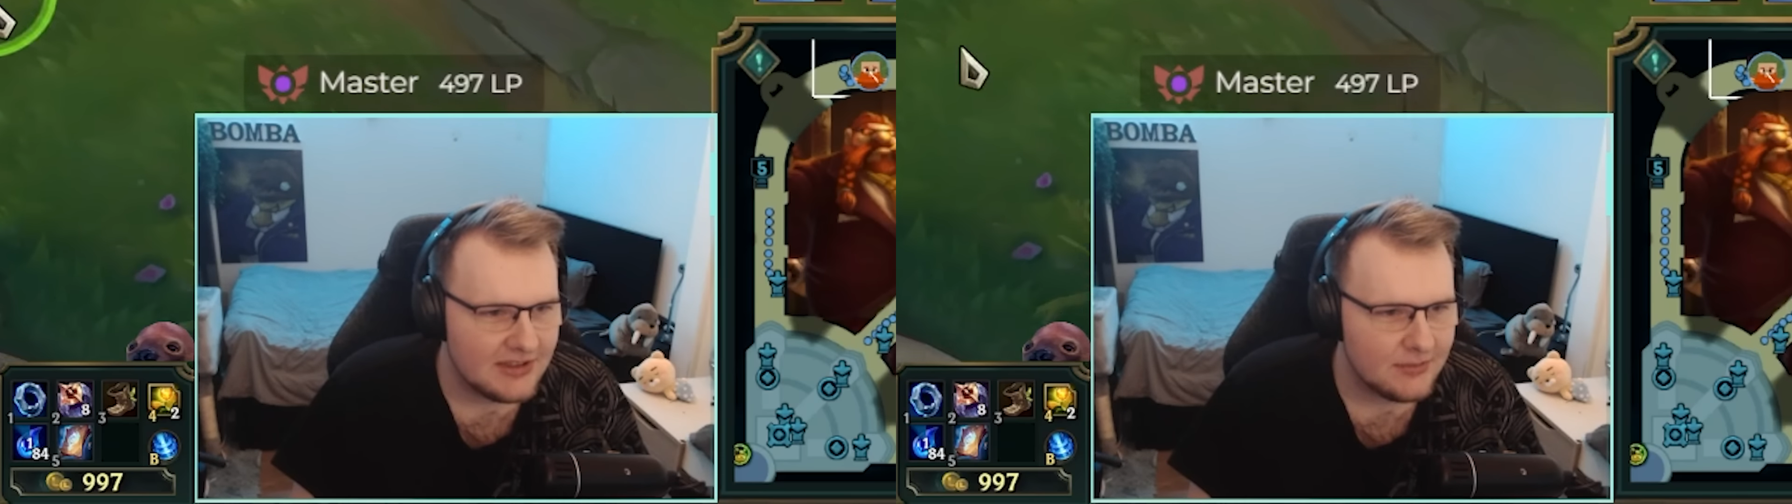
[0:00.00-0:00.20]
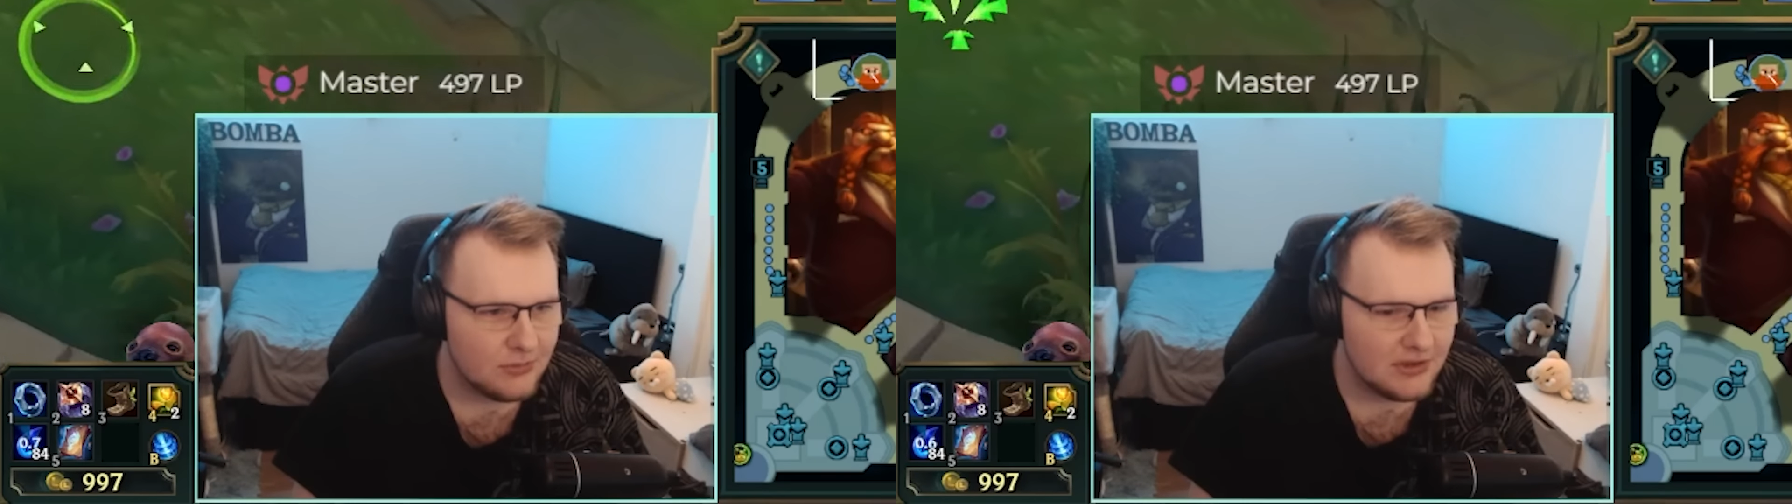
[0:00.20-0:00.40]

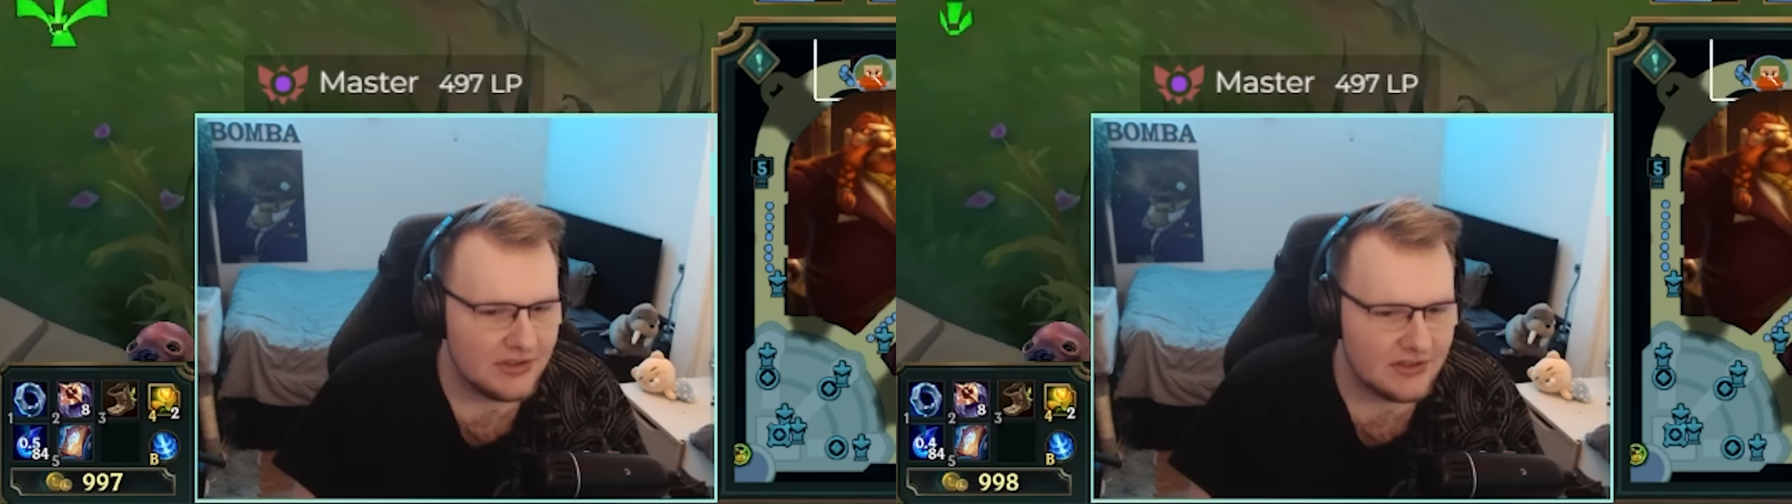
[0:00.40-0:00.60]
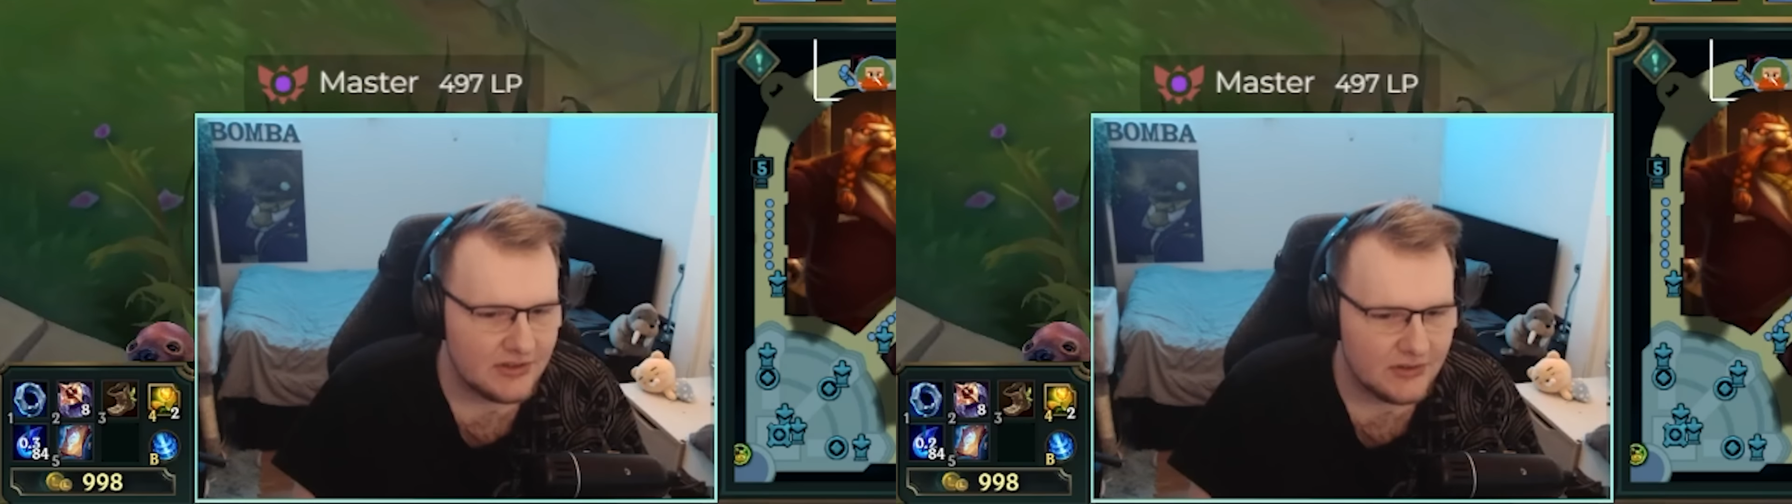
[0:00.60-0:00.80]
Demolish
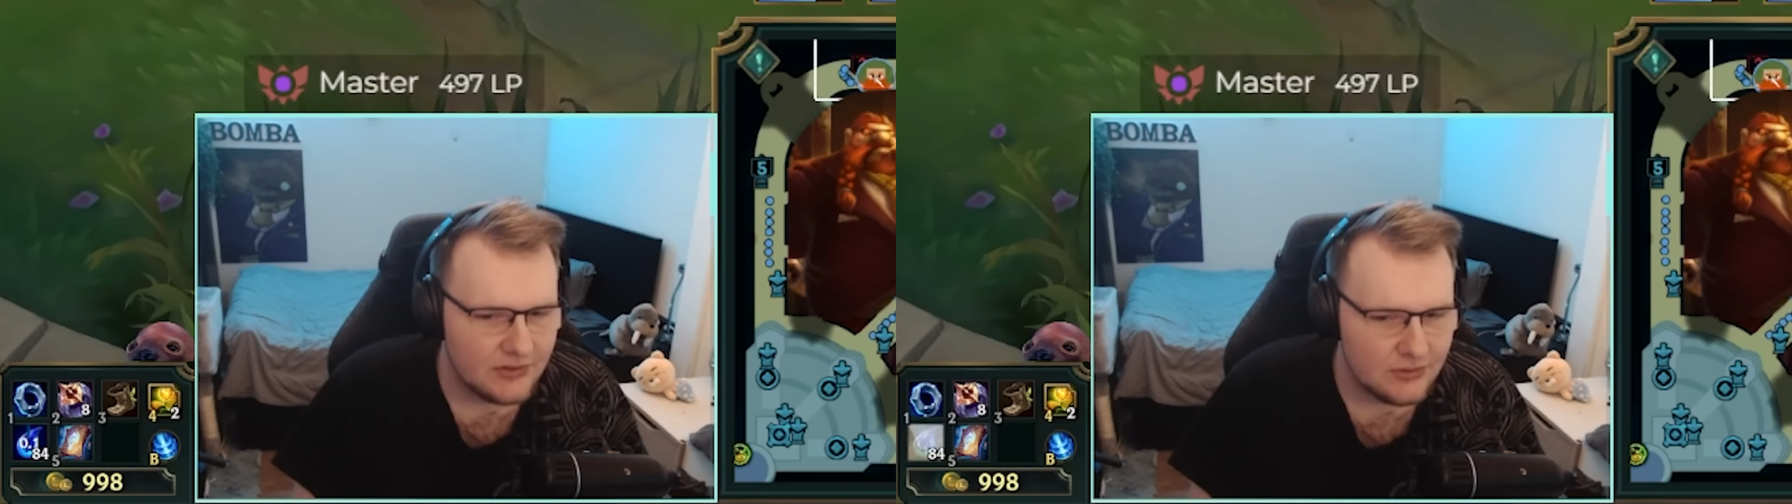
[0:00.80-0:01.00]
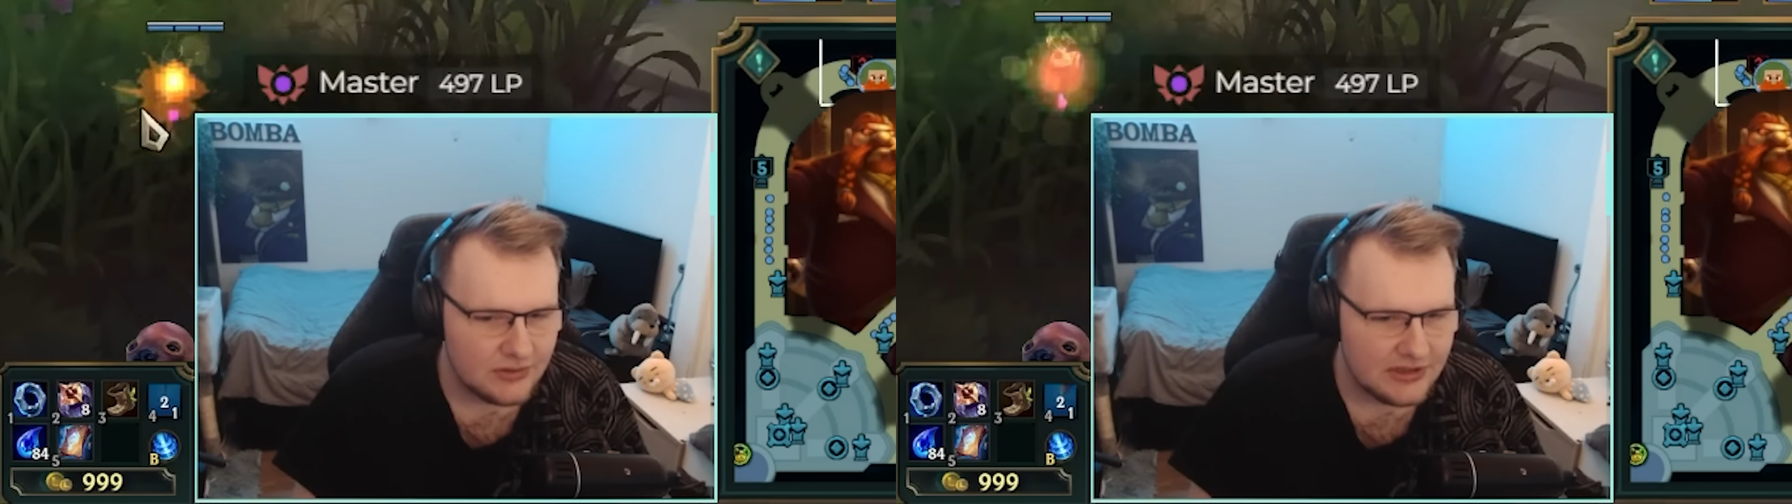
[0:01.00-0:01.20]
is
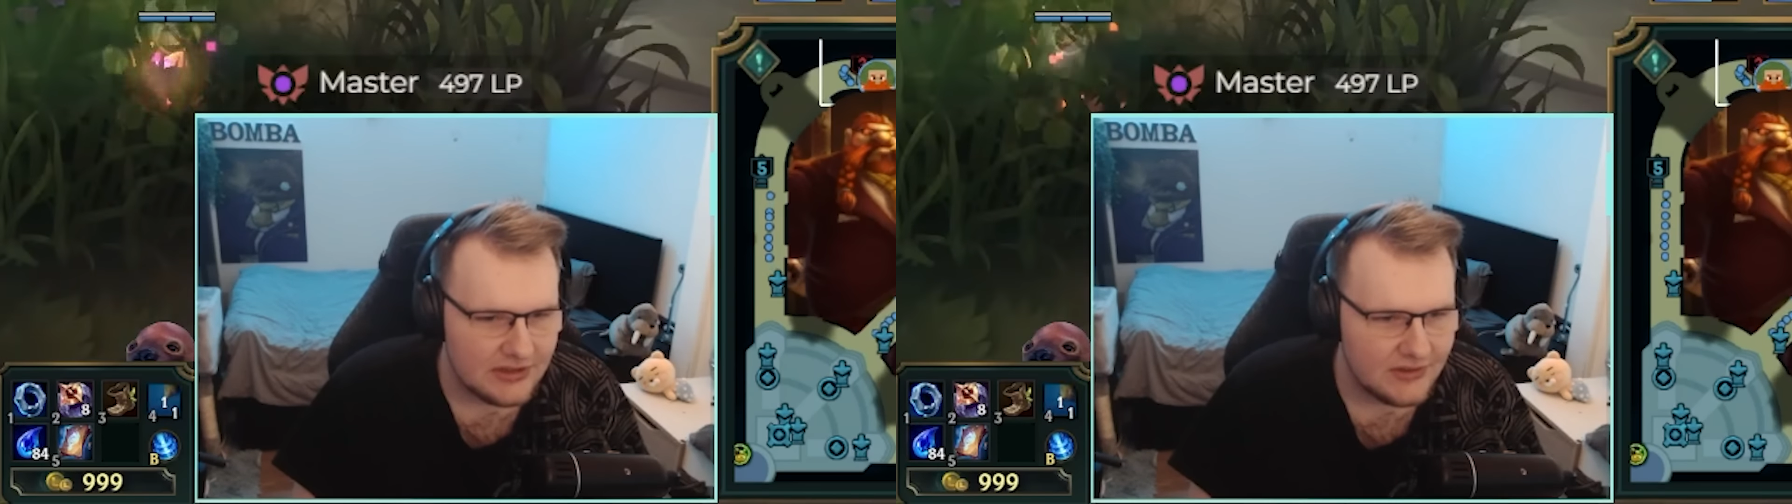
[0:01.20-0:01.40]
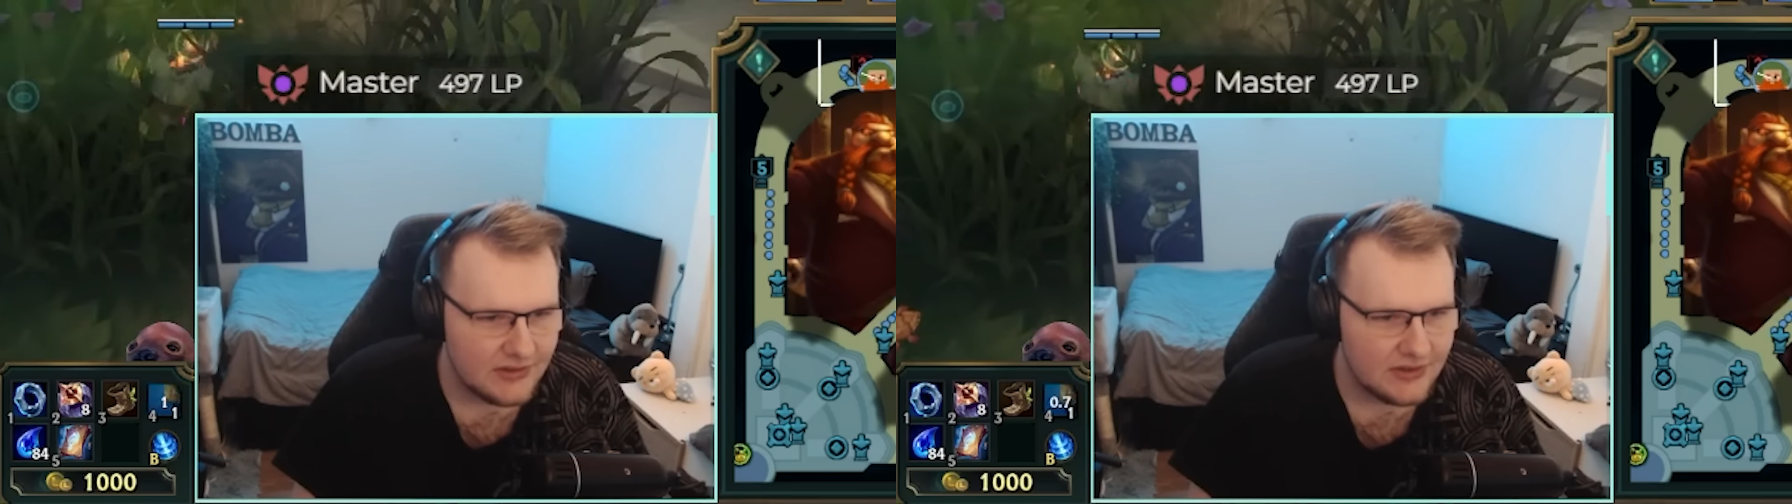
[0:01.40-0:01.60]
so
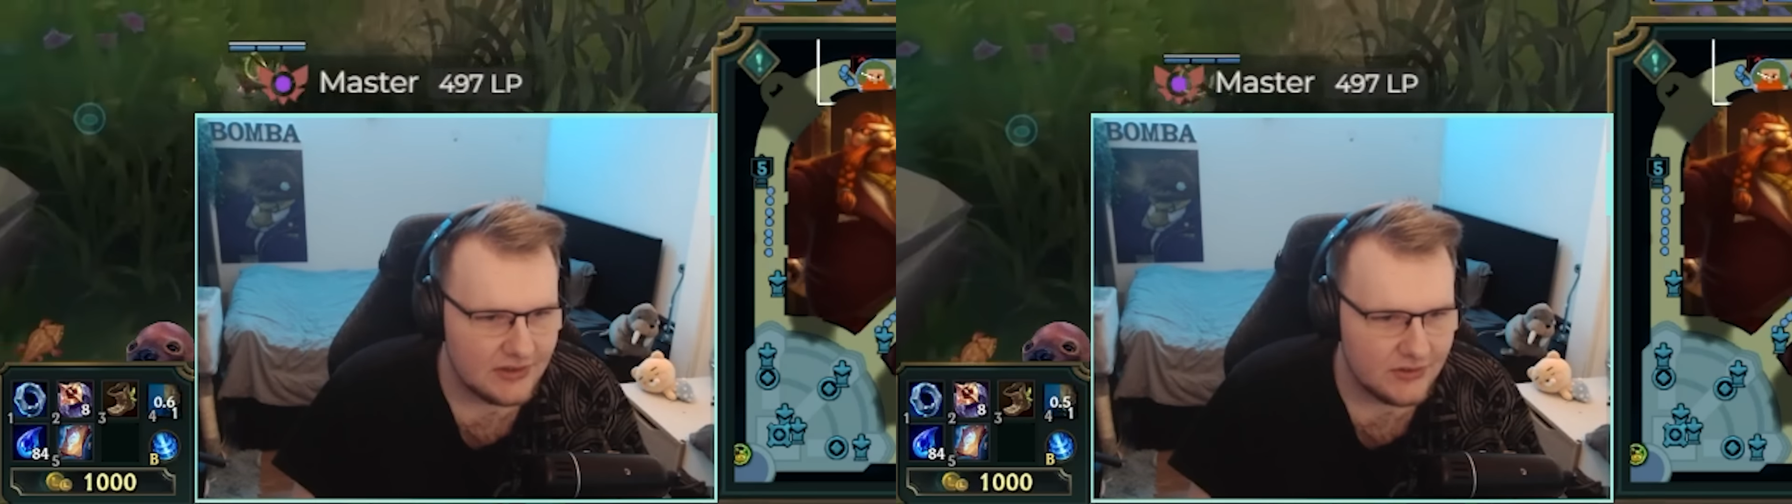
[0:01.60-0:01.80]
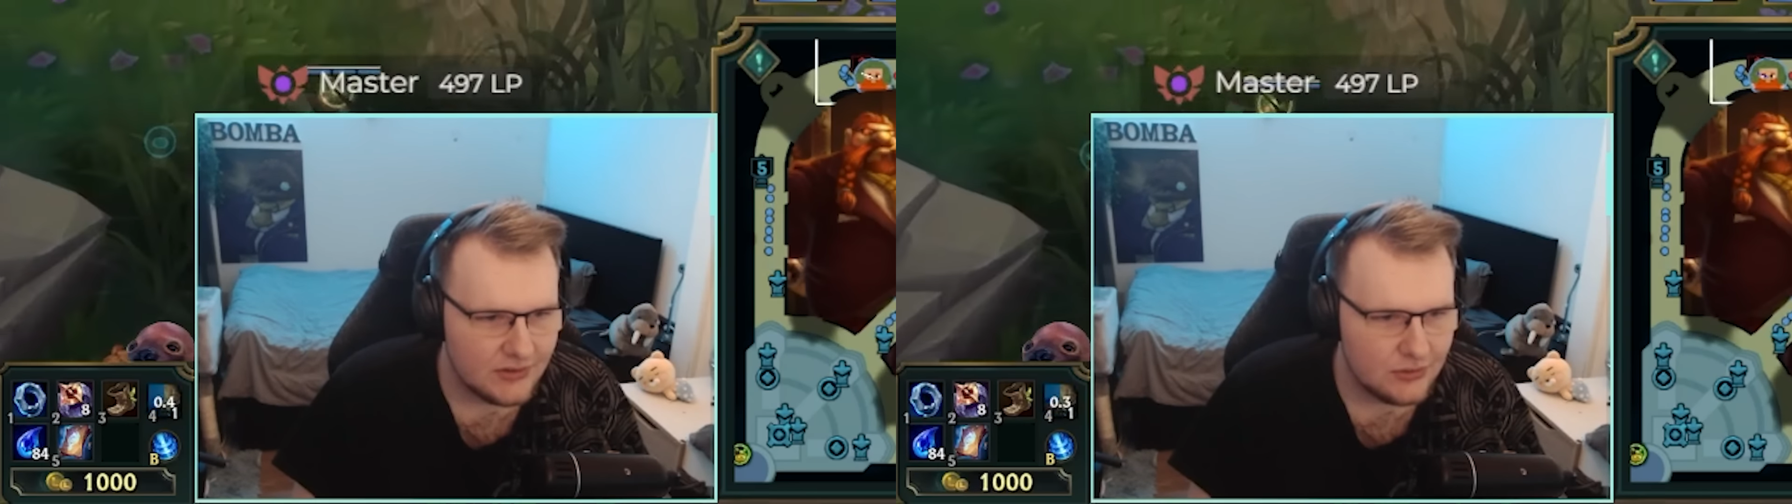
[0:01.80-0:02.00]
nice. It's
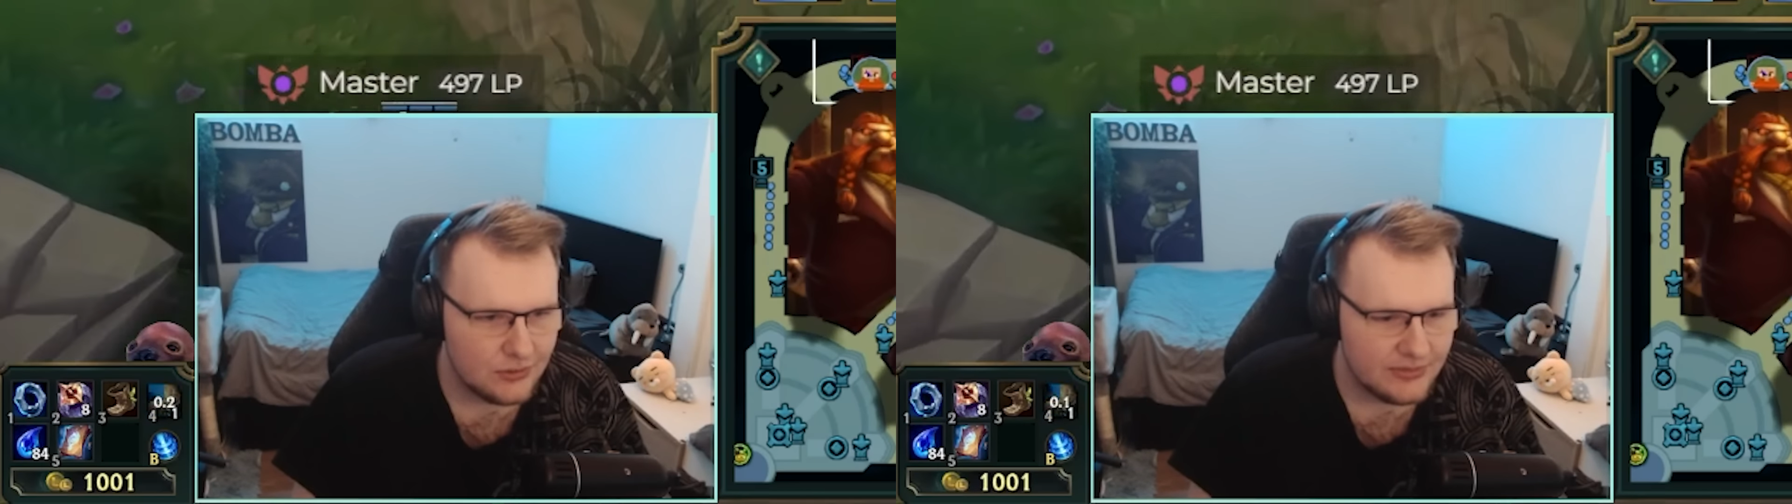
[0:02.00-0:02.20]
so OP.